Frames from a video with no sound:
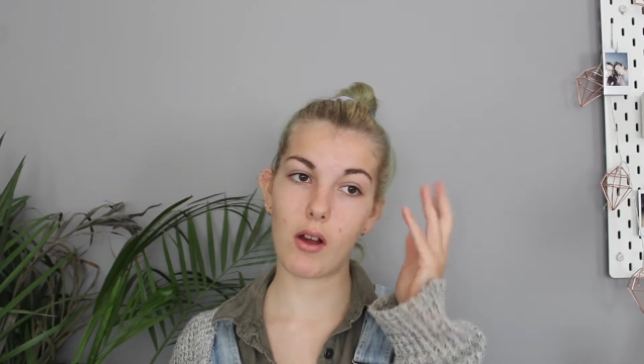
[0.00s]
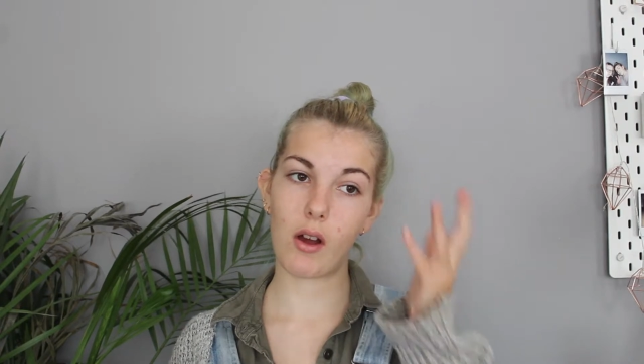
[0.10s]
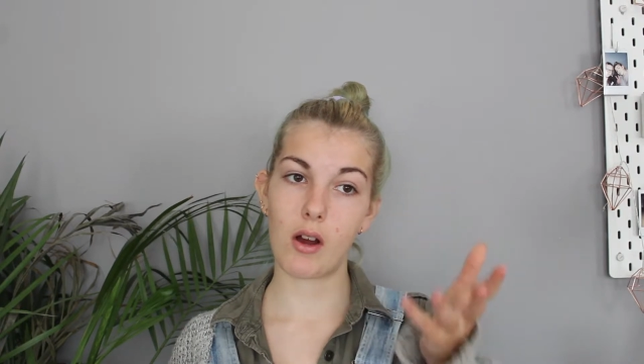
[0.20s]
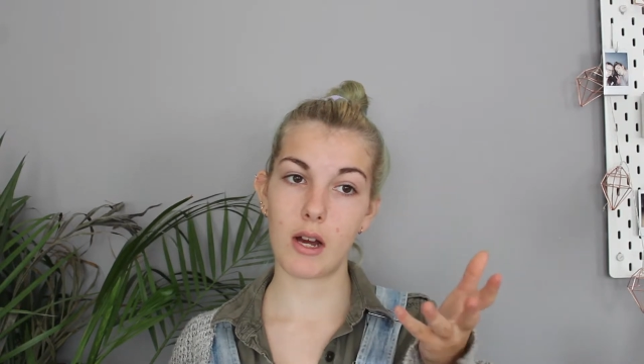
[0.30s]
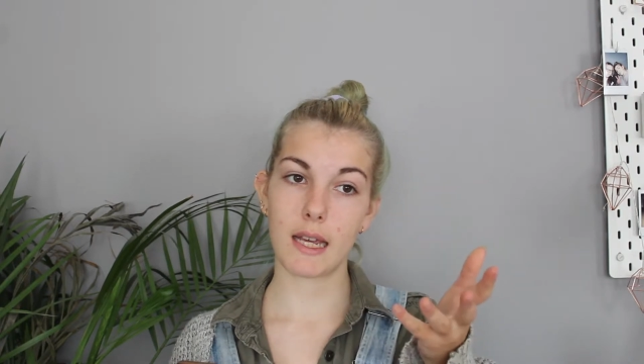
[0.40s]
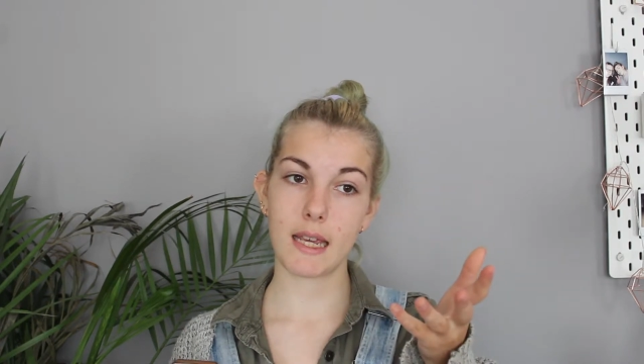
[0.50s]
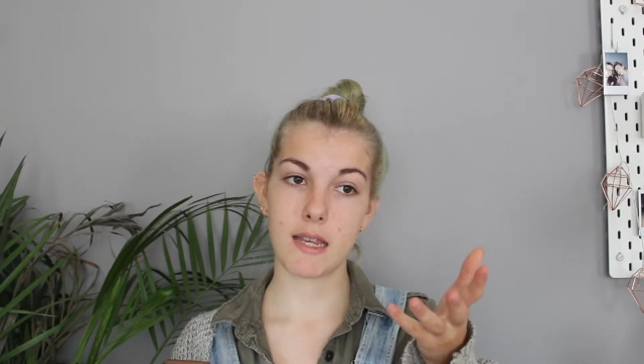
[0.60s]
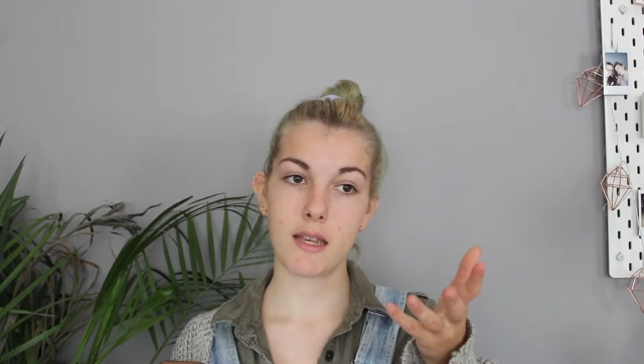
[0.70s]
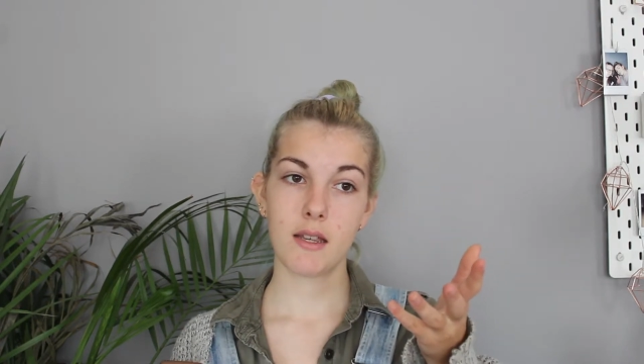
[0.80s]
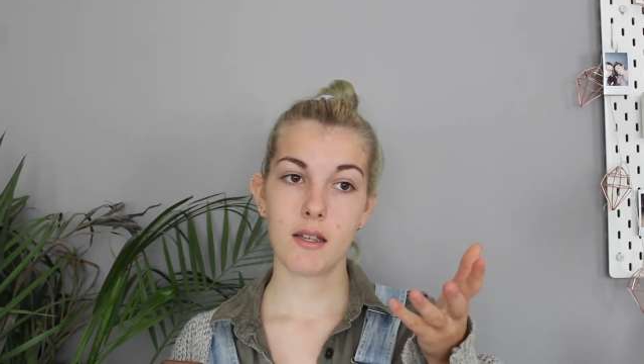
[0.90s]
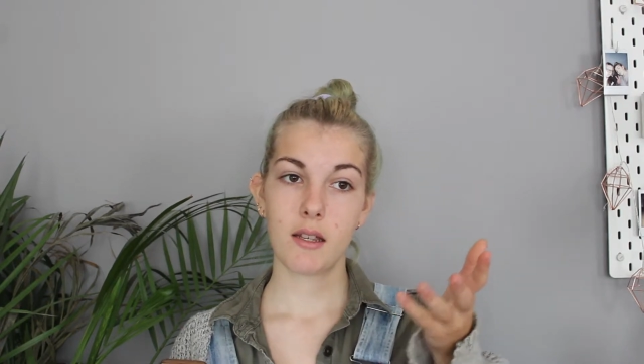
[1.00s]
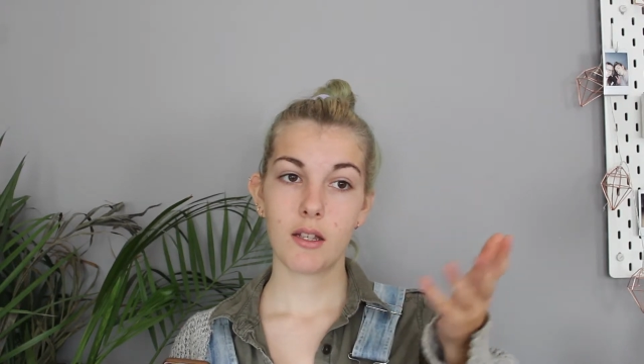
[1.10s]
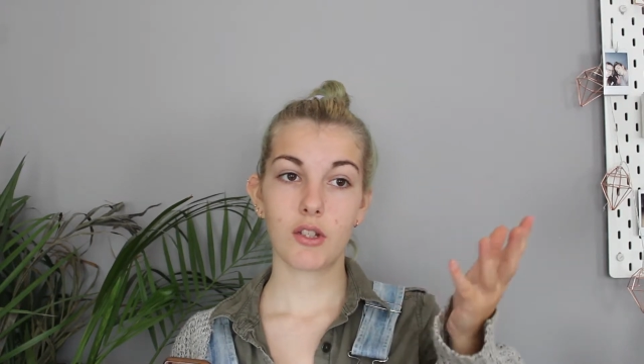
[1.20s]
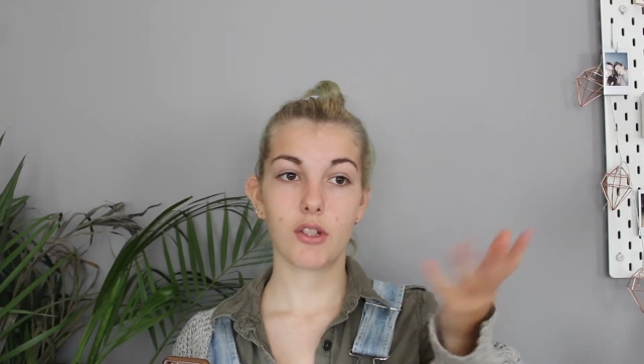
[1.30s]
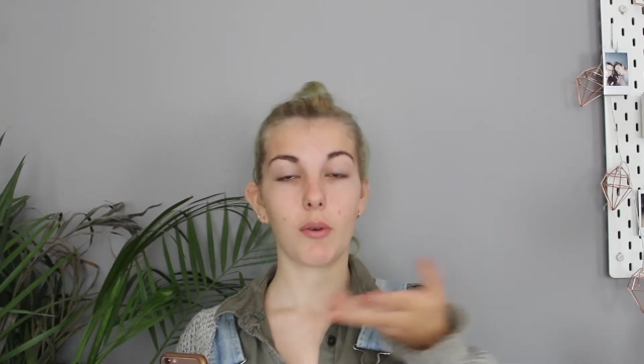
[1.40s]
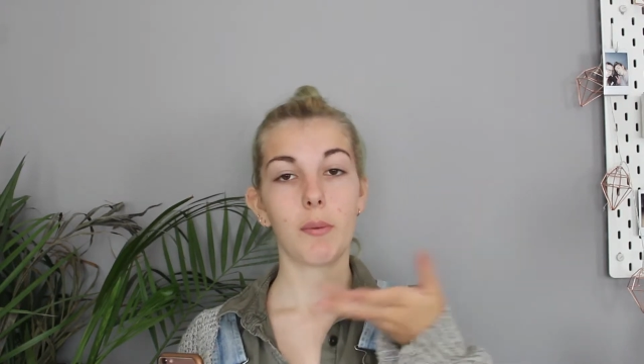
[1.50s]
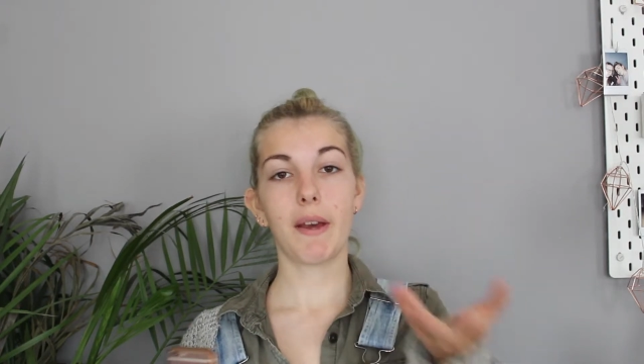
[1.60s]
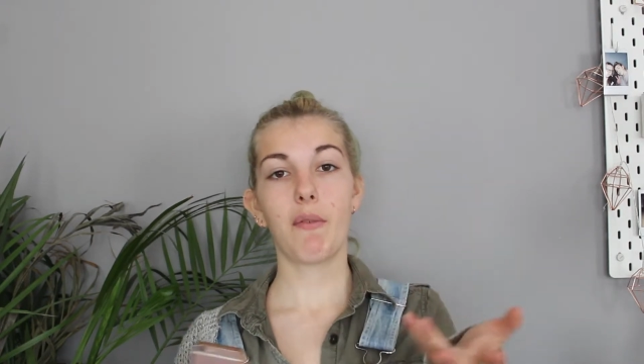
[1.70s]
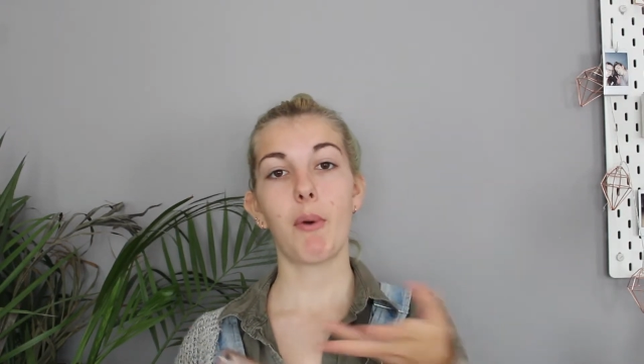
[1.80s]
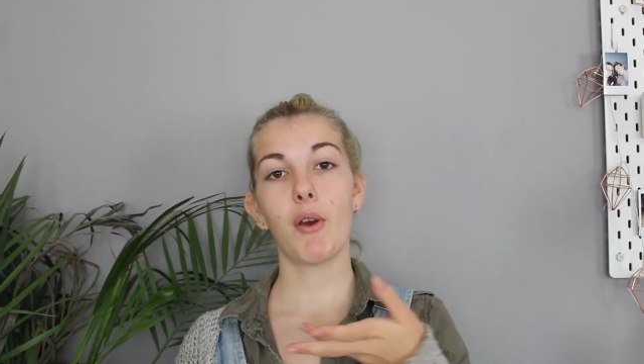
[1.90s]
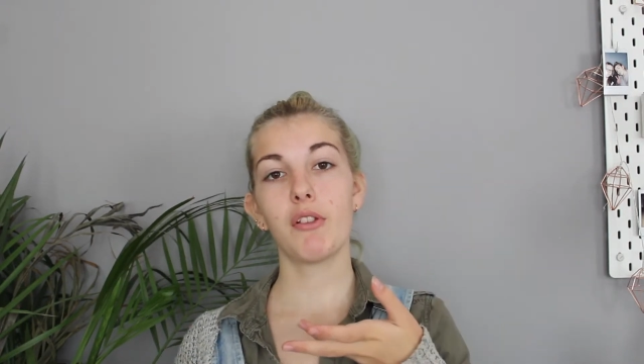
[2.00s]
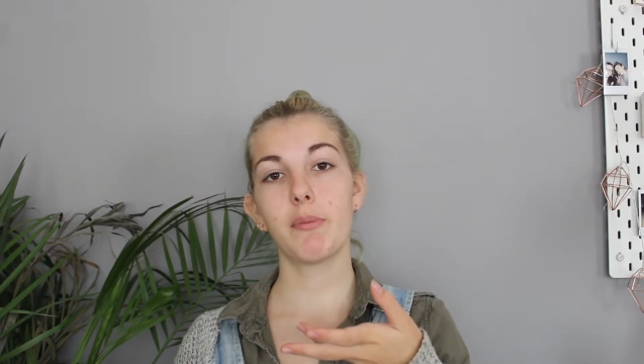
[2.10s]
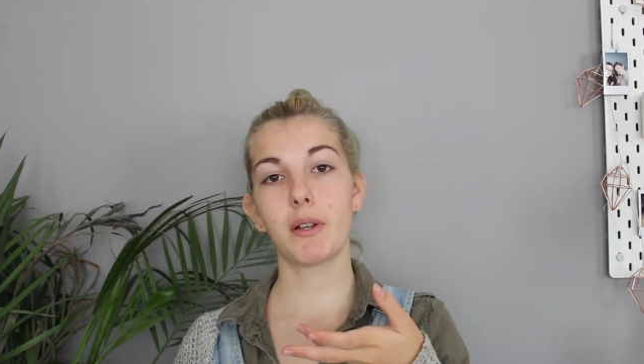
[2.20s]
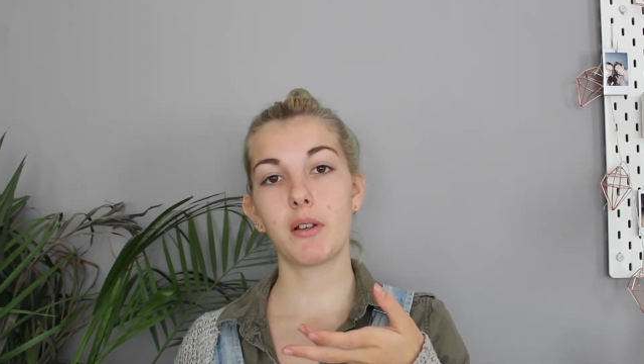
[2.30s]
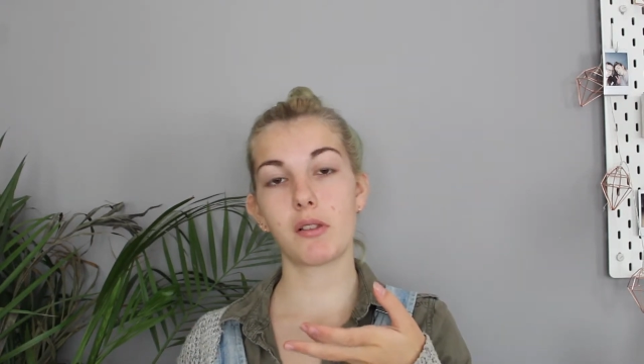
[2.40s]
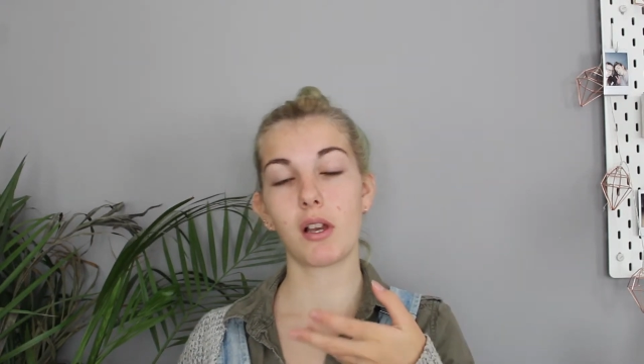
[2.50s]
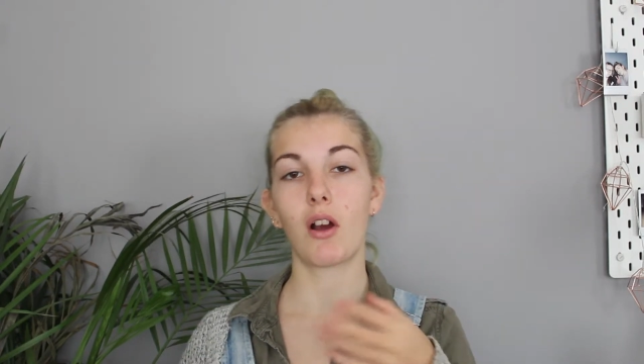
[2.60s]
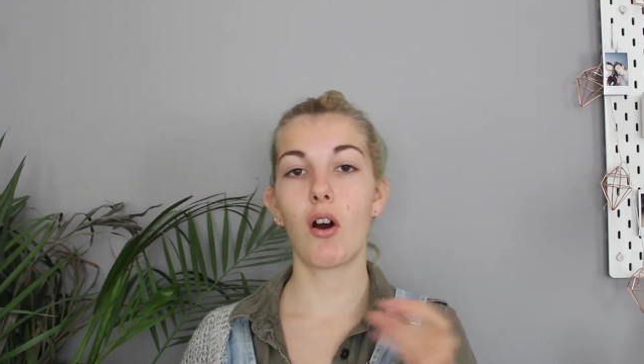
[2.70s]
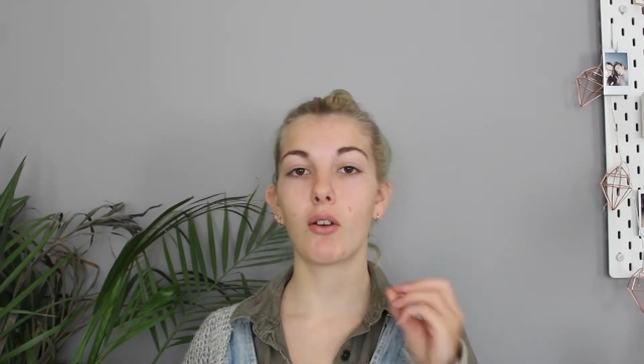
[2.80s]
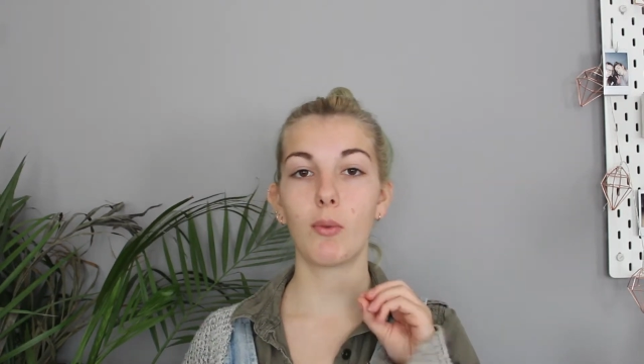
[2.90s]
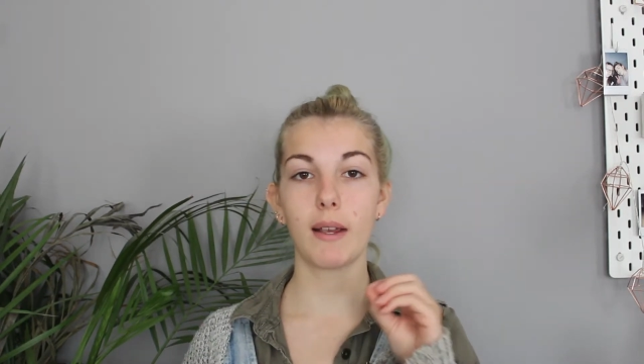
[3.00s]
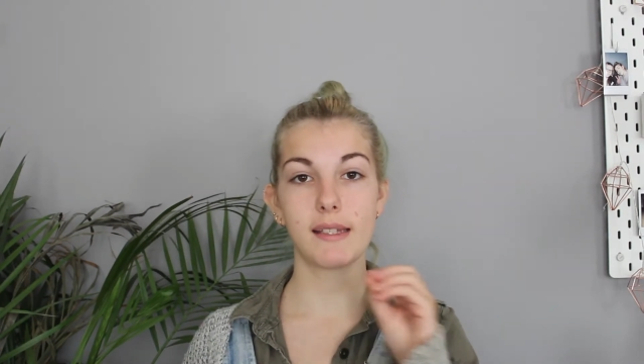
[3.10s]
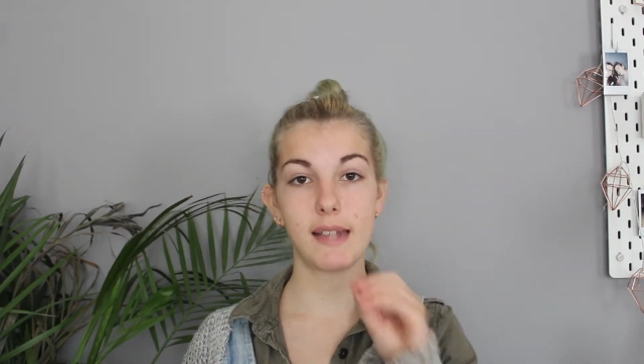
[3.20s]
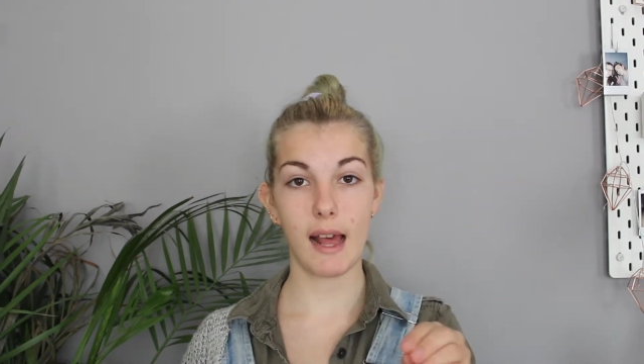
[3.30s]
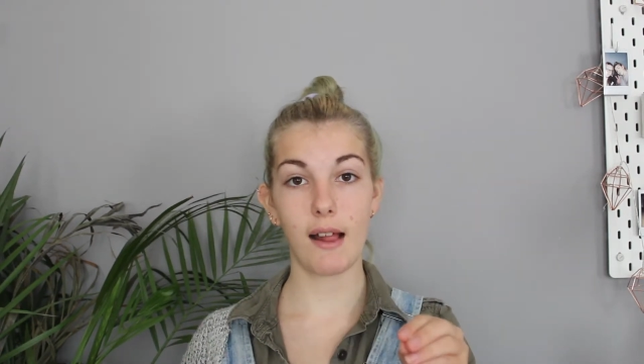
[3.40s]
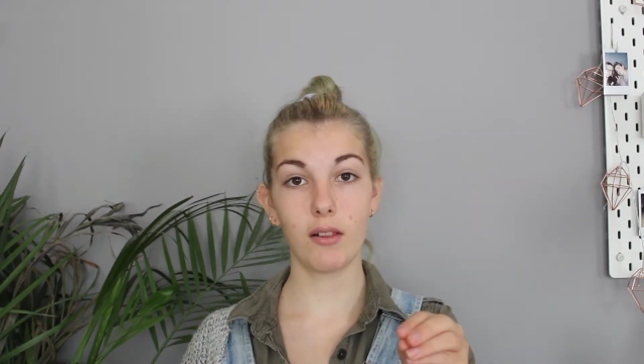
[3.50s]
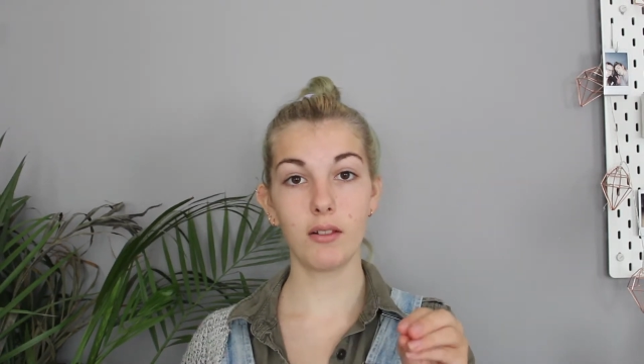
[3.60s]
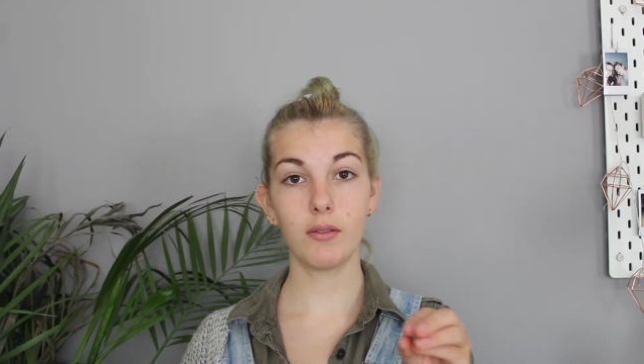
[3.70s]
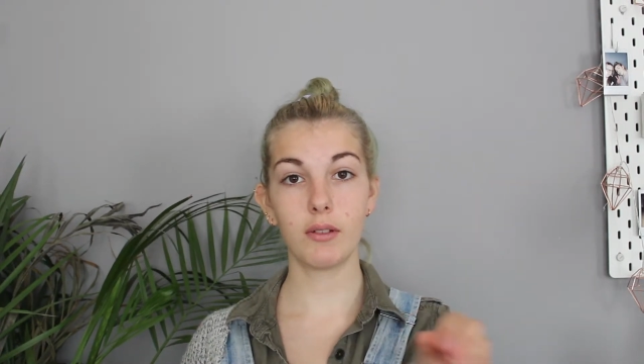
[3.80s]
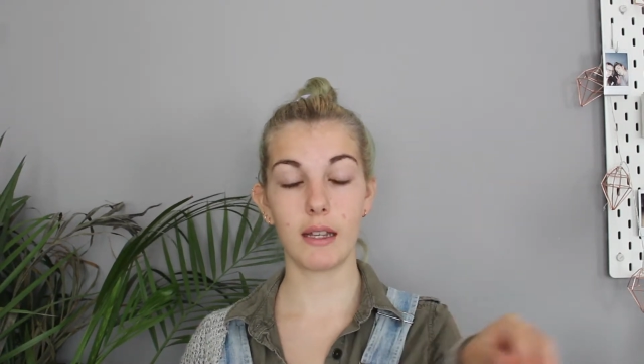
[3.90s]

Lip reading: I do a bit of both because I can't always tell